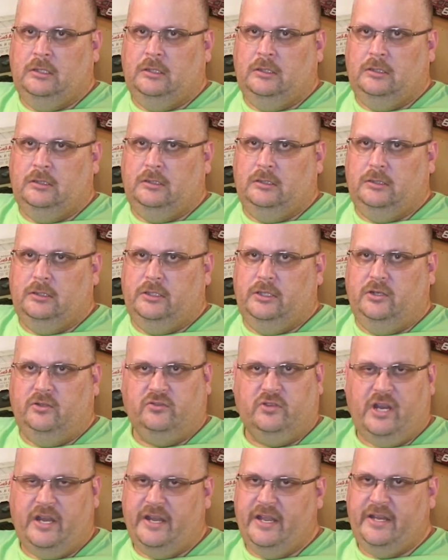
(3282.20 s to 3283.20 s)
You'll run
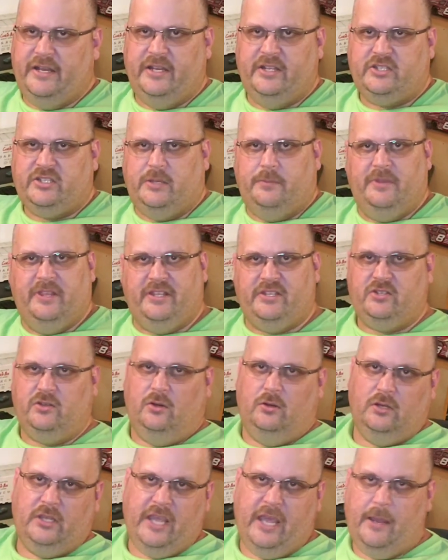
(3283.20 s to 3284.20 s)
into some of this old
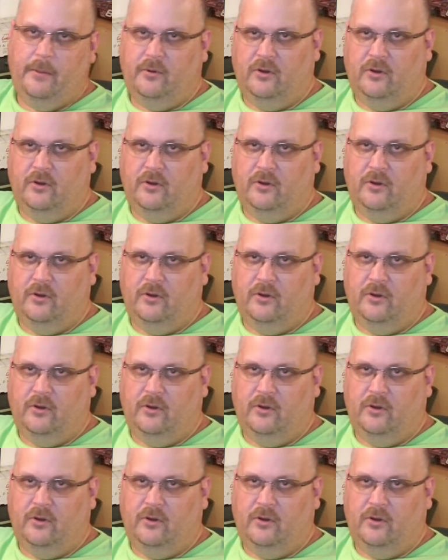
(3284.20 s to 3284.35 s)
cable.